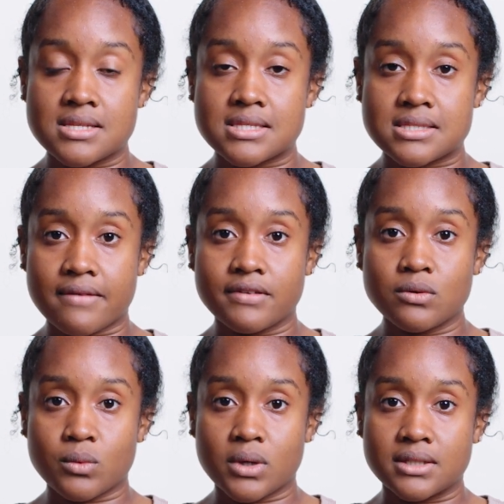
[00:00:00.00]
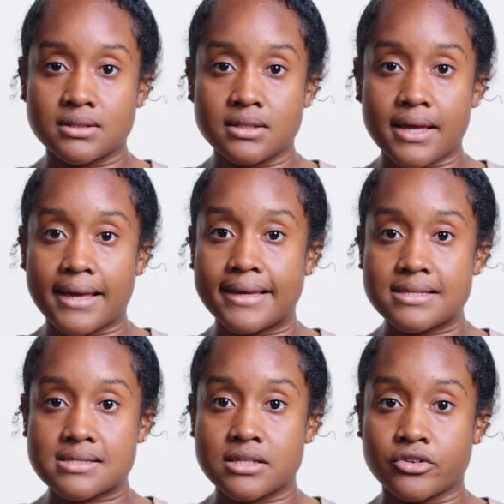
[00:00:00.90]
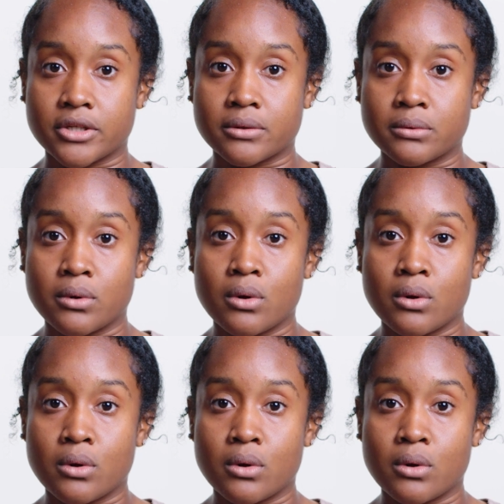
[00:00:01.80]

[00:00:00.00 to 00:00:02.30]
7180